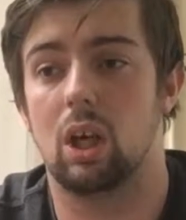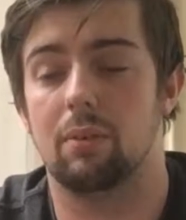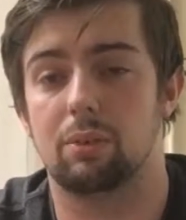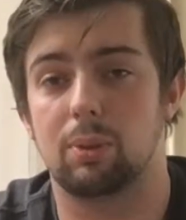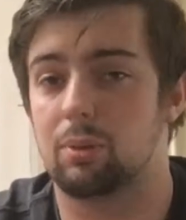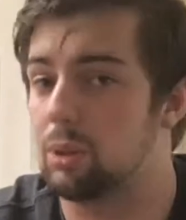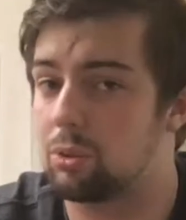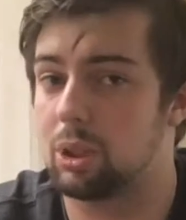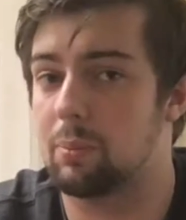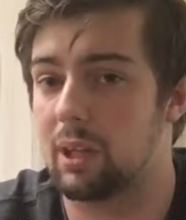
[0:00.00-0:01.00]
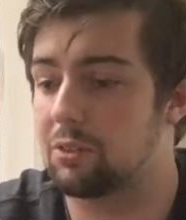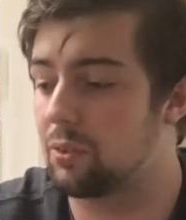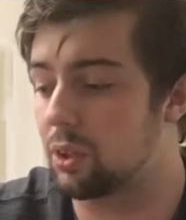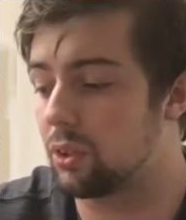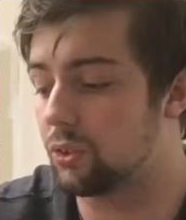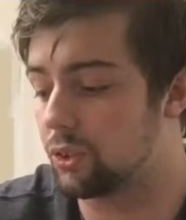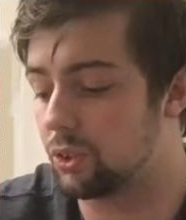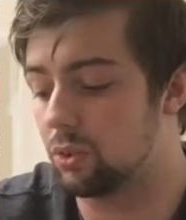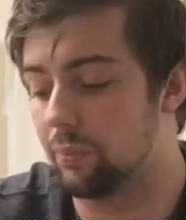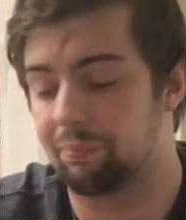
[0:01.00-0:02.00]
It was meant to be £20 for the
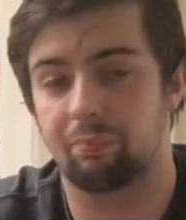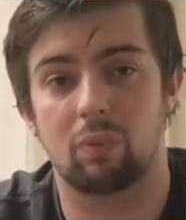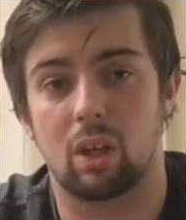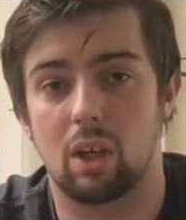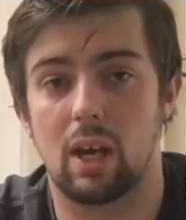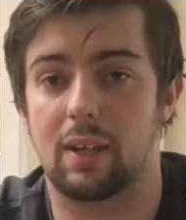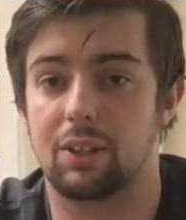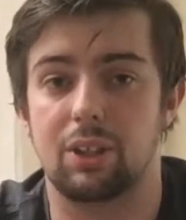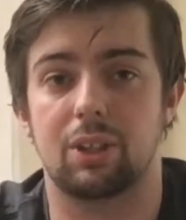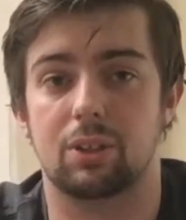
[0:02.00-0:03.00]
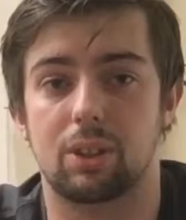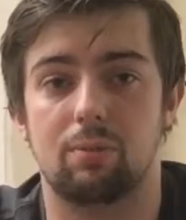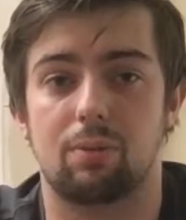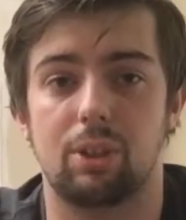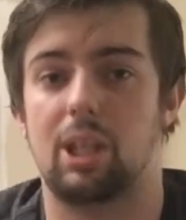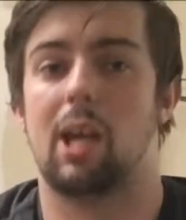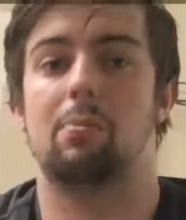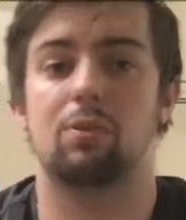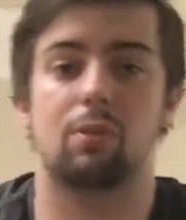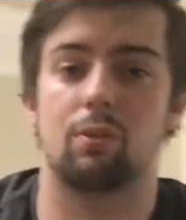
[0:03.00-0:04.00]
console, and she chucked in free
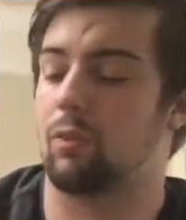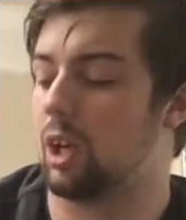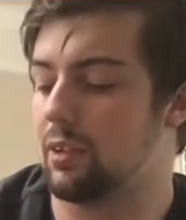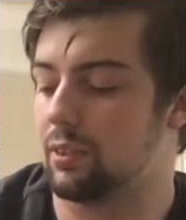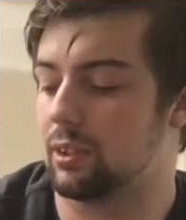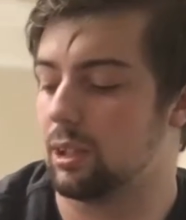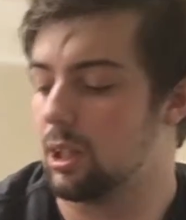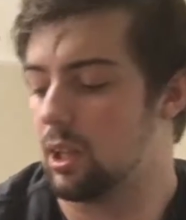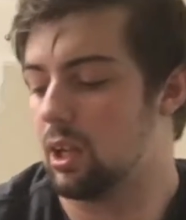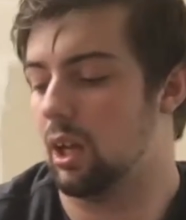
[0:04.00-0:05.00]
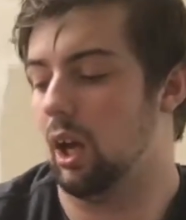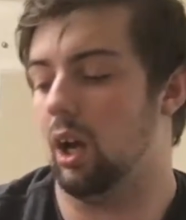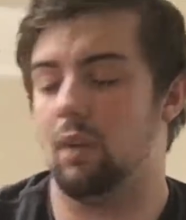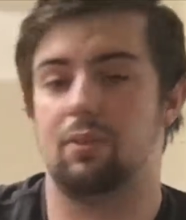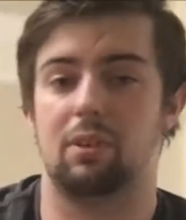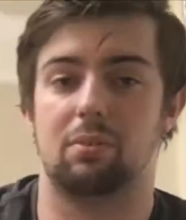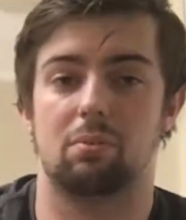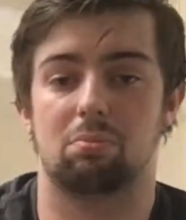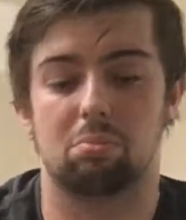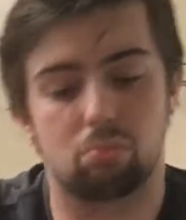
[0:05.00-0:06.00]
games for a £5. I think
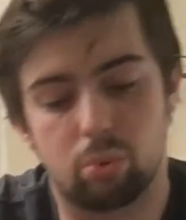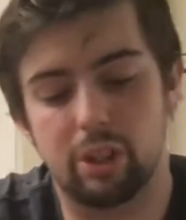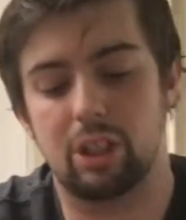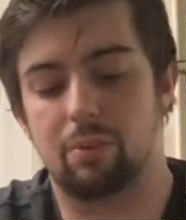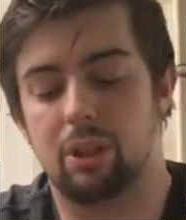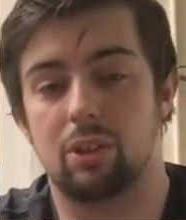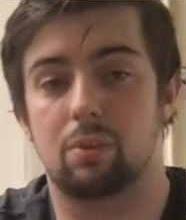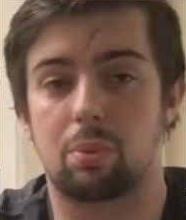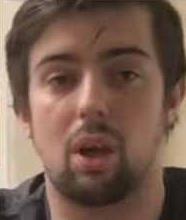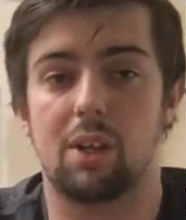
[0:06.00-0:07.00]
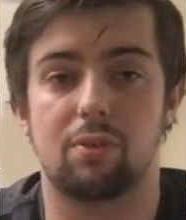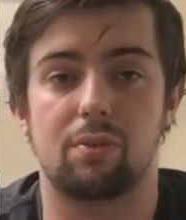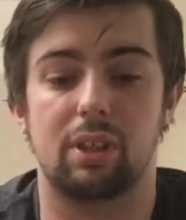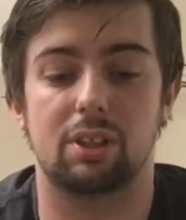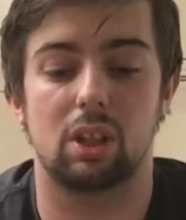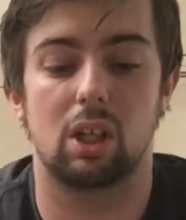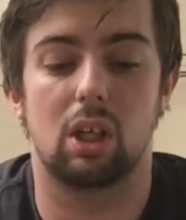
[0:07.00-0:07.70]
really good price for this.